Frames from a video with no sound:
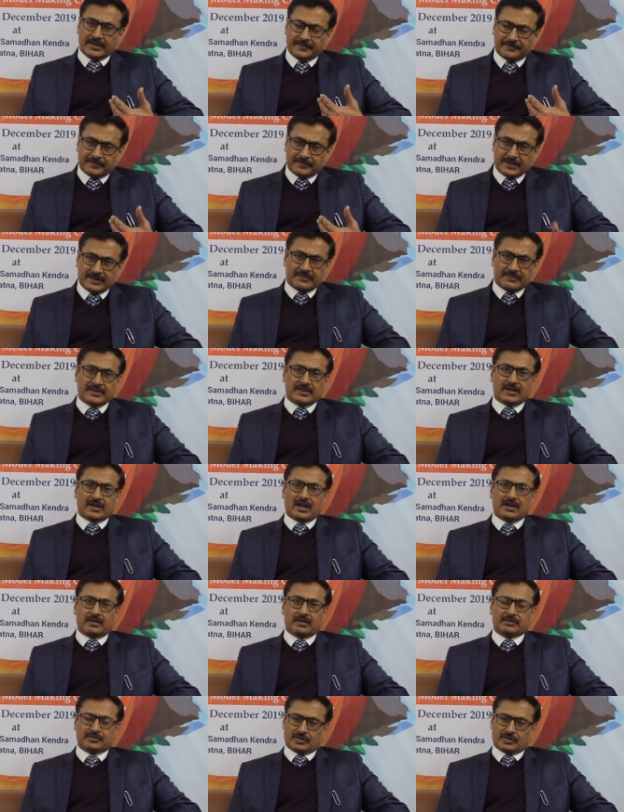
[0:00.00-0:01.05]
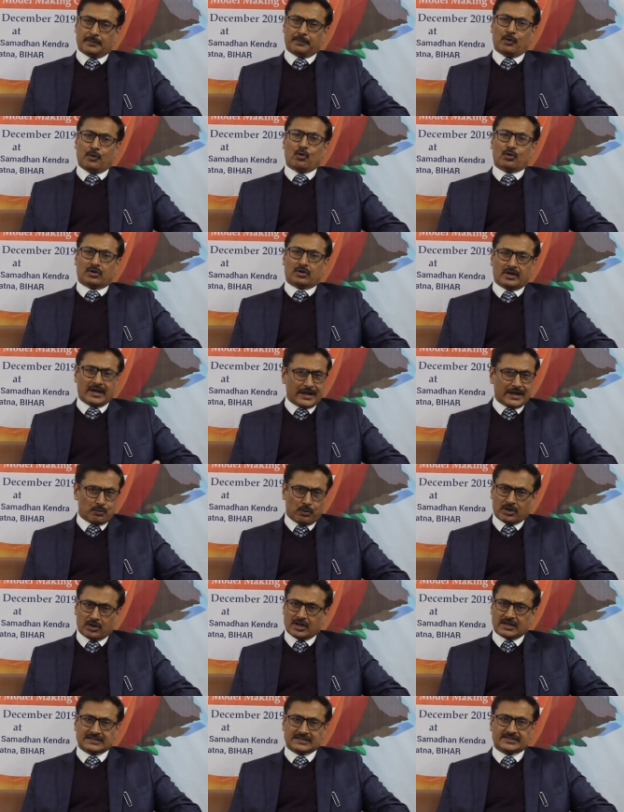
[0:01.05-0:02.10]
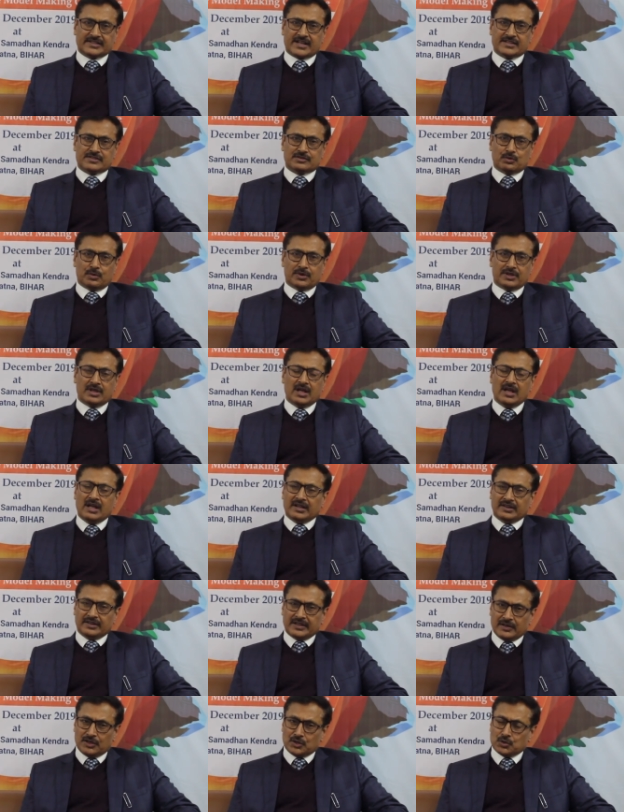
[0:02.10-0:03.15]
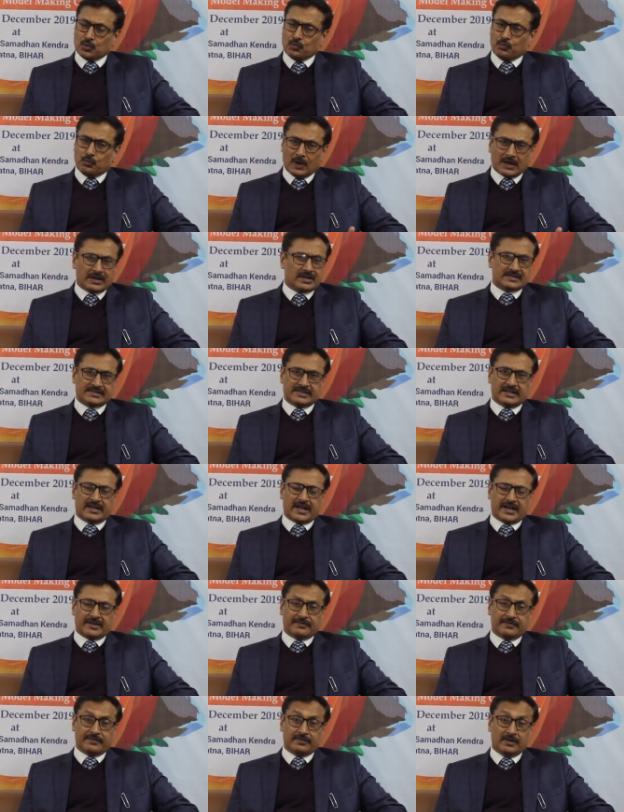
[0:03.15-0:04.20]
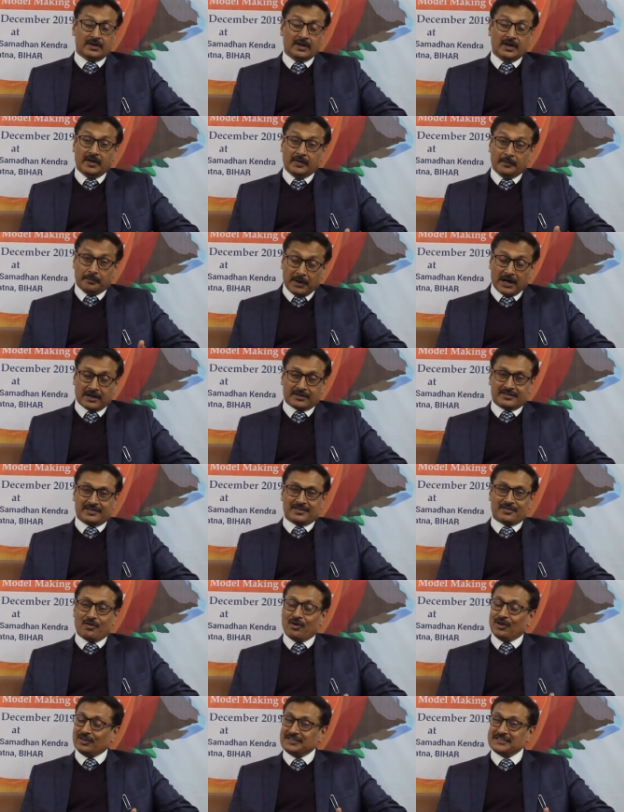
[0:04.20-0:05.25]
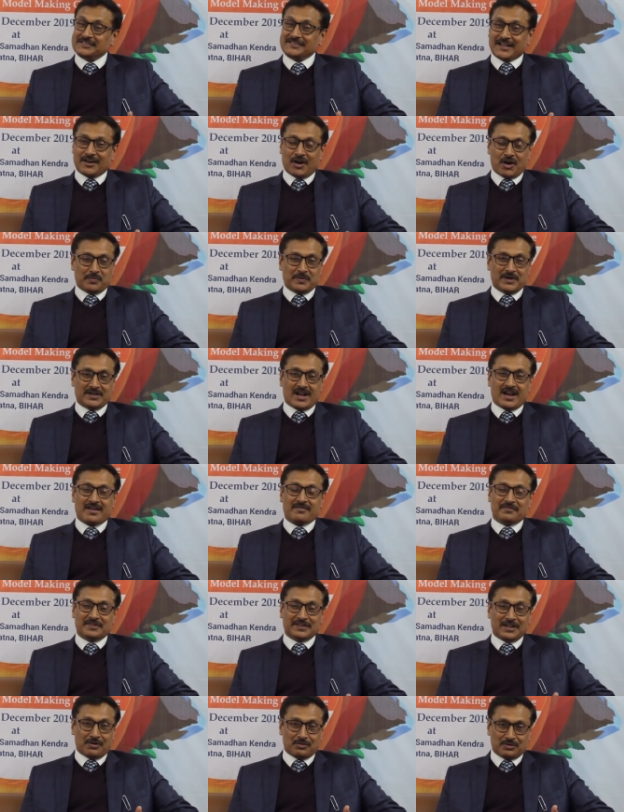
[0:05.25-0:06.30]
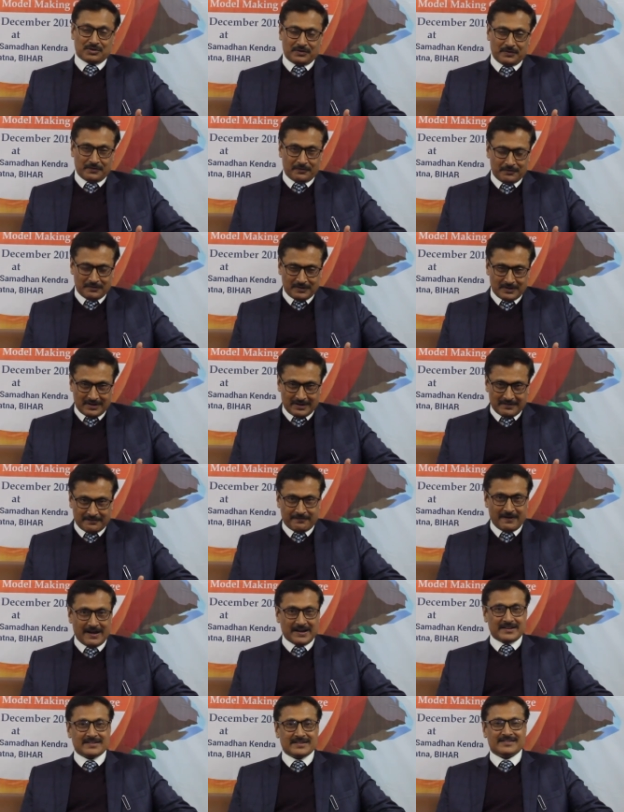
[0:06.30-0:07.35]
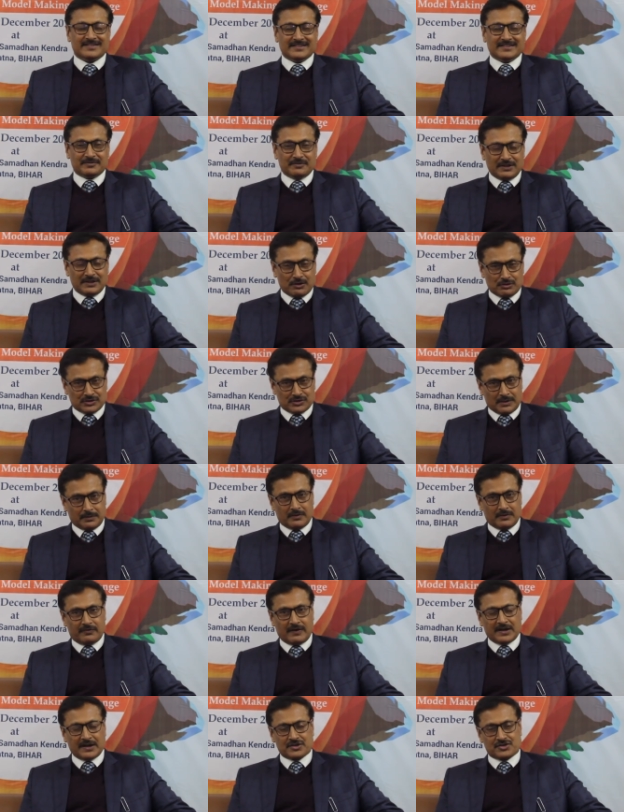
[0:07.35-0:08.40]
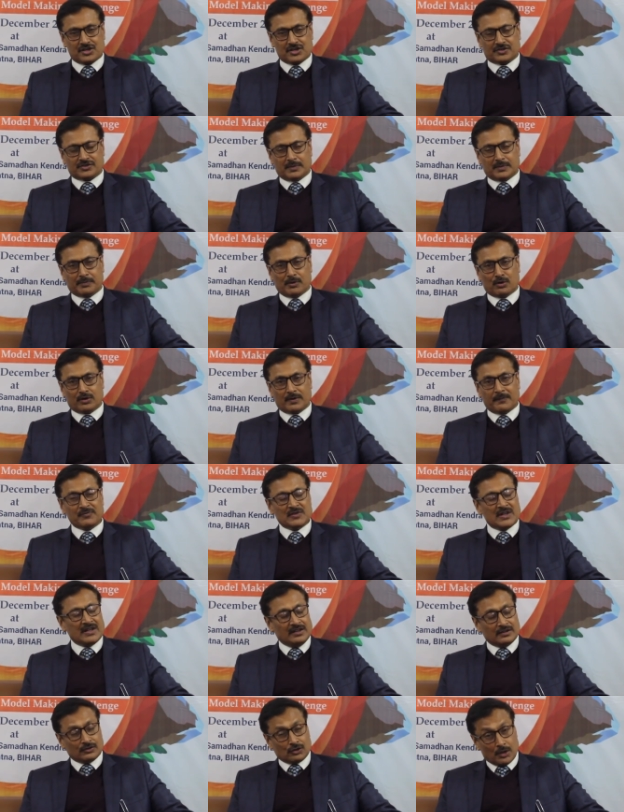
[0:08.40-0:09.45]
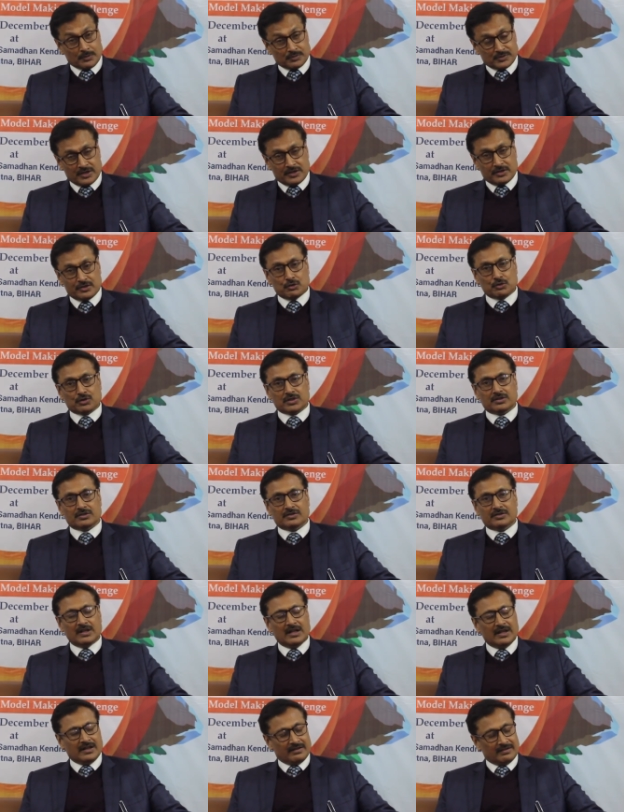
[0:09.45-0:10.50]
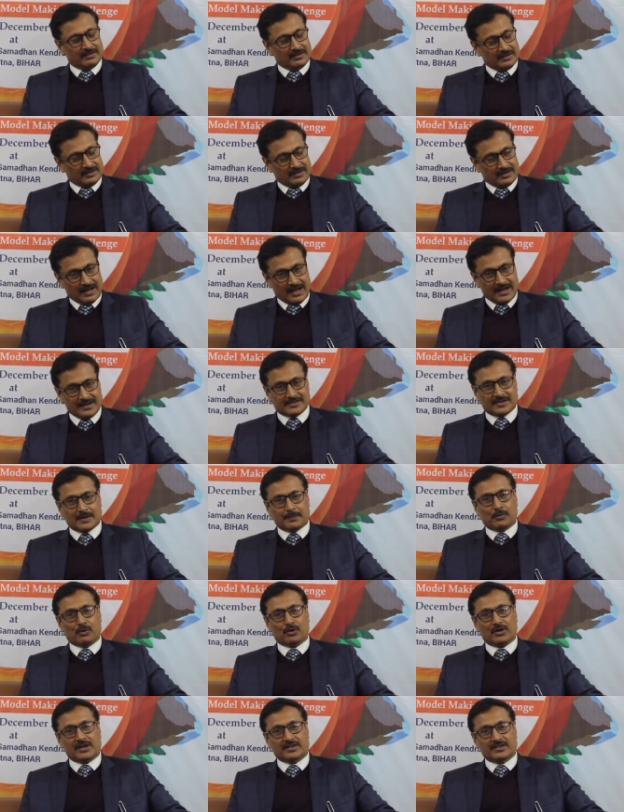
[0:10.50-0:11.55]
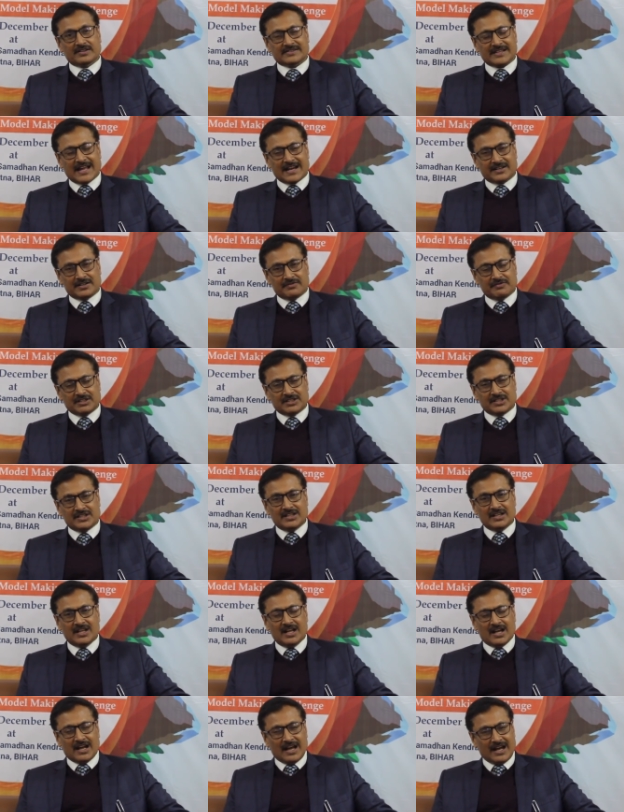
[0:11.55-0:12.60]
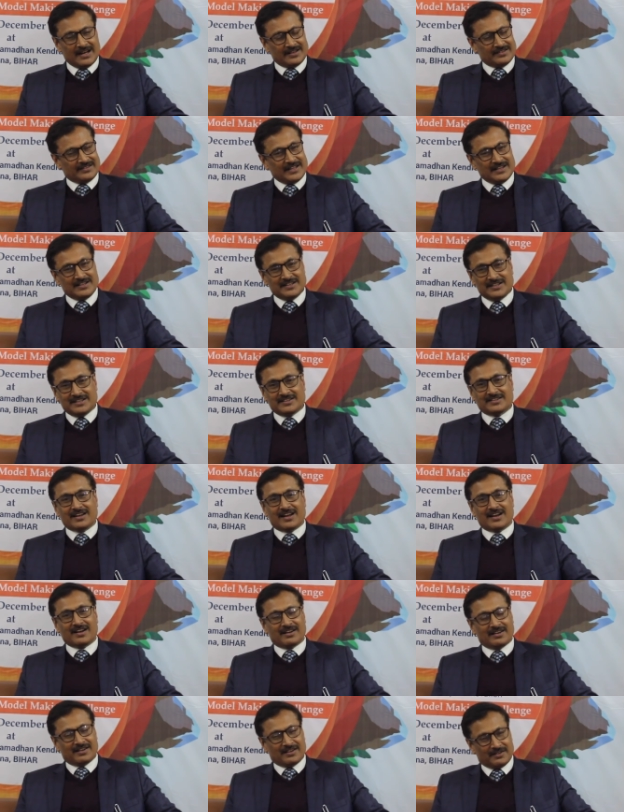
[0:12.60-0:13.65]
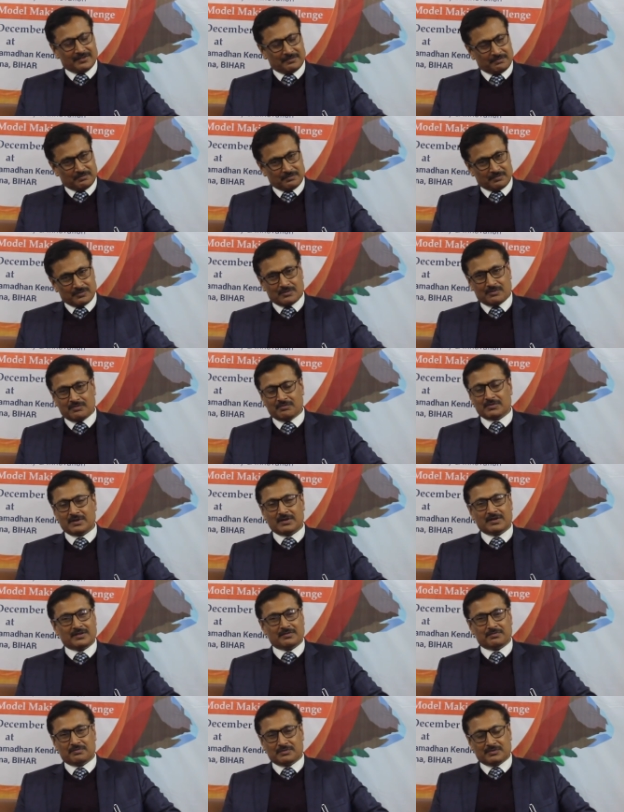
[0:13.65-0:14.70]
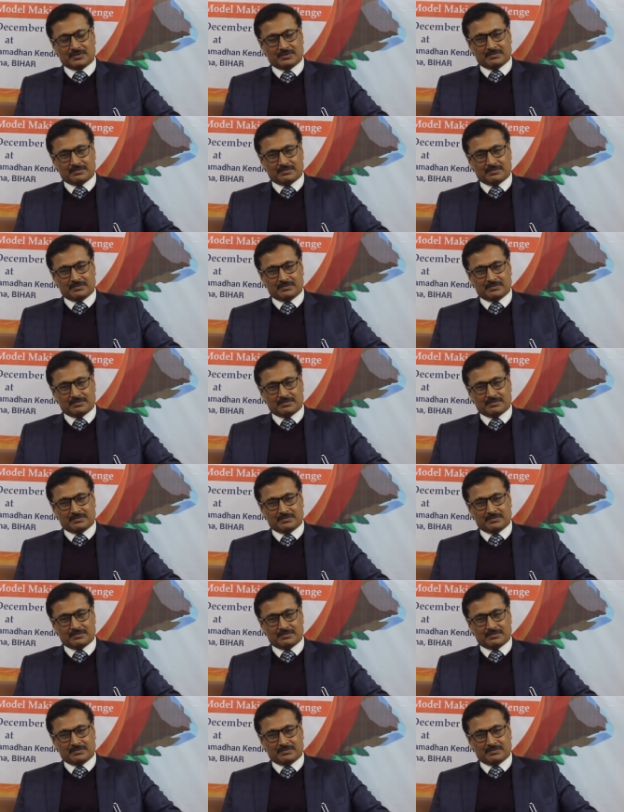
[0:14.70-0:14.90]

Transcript: if given uh, support like what Agastya is doing, they'll do wonders in life. But all this cannot be done without finances, without financial support. Thomson Reuters has supported this activity and they need uh, uh,